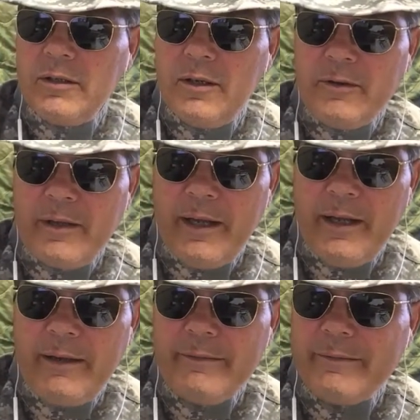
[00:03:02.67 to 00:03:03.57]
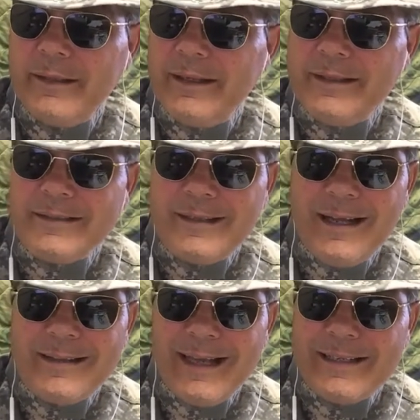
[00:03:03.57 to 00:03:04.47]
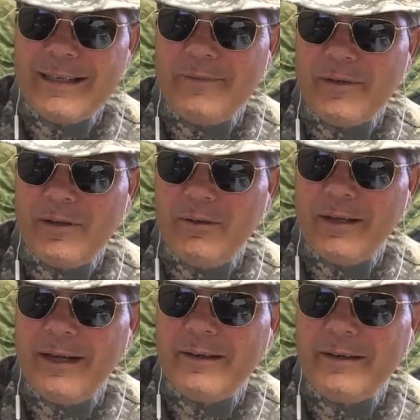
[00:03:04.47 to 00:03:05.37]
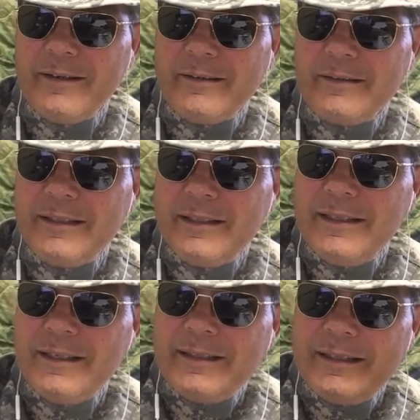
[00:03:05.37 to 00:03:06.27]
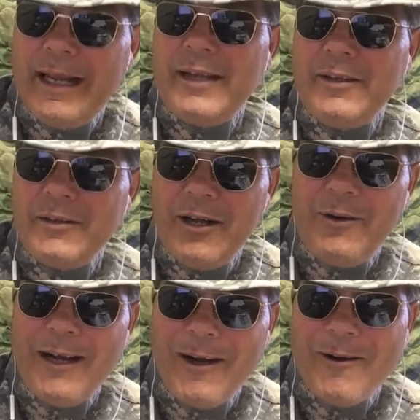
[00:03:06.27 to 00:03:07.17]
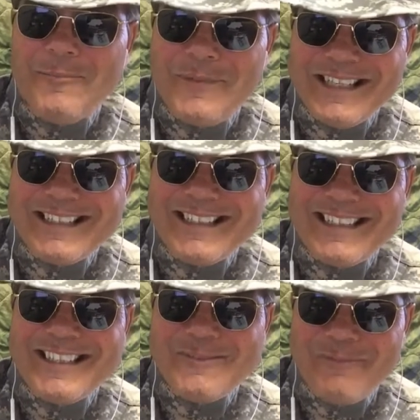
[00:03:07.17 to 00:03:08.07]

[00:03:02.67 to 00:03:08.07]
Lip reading: Okay? It's not that difficult out here. Now you know how a business is